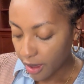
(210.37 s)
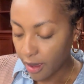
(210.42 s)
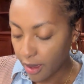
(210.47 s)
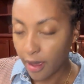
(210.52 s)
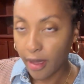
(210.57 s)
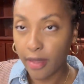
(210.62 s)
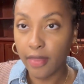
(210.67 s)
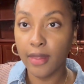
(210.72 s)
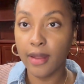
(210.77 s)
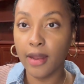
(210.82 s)

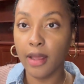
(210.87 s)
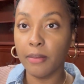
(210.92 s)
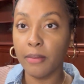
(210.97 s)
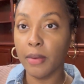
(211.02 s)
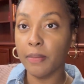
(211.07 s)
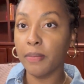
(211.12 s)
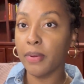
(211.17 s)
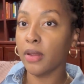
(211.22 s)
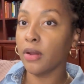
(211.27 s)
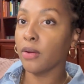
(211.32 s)
And then I'm
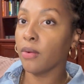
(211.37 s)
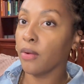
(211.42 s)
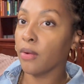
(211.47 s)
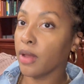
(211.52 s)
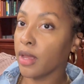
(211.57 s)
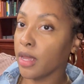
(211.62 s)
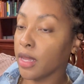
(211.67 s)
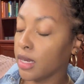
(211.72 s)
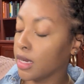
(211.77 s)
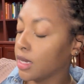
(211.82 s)
gonna put
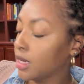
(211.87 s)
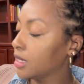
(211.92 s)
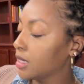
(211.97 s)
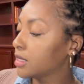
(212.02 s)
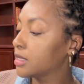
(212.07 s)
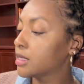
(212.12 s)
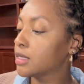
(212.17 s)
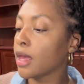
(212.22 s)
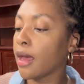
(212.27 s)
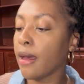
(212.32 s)
on
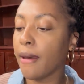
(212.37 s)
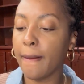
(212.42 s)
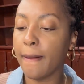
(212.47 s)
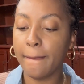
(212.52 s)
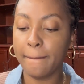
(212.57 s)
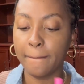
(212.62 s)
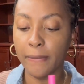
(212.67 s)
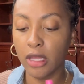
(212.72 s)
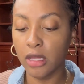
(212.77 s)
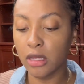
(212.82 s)

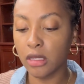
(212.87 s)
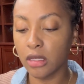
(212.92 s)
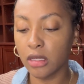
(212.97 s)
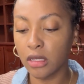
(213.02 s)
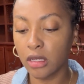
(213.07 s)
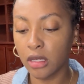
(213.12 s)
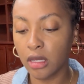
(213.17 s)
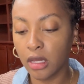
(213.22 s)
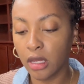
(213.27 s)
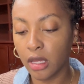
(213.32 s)
some
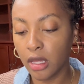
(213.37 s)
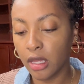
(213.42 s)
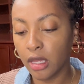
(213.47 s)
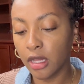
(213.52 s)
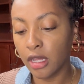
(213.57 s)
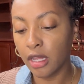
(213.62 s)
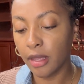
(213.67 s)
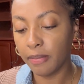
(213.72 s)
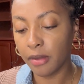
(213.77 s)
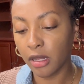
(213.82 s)

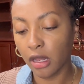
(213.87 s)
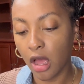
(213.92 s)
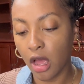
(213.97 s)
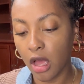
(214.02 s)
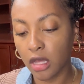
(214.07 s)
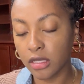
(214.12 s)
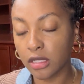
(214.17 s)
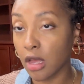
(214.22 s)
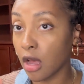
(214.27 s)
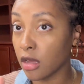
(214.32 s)
lip
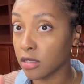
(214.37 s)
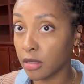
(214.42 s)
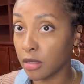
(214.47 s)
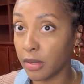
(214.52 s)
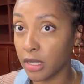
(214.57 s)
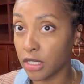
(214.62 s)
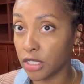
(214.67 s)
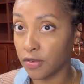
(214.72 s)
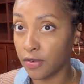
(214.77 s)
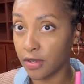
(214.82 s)
gloss, also
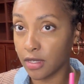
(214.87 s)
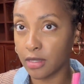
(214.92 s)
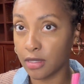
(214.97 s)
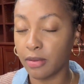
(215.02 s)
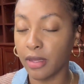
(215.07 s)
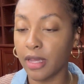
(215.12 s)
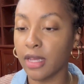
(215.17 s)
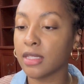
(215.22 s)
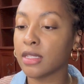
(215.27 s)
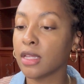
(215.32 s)
by Juvia's
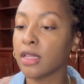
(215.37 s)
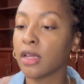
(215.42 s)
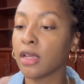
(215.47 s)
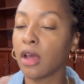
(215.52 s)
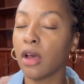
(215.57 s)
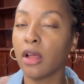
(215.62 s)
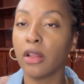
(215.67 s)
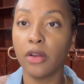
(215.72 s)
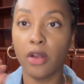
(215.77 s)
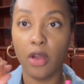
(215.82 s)
Place in the
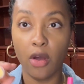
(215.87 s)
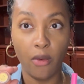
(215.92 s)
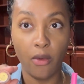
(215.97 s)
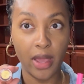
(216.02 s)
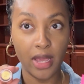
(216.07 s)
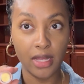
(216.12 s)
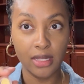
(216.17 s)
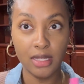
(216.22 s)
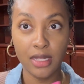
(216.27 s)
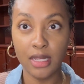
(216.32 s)
color
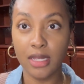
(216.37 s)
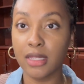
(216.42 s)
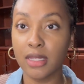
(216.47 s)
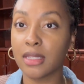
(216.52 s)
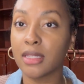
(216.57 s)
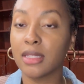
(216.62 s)
Oasis.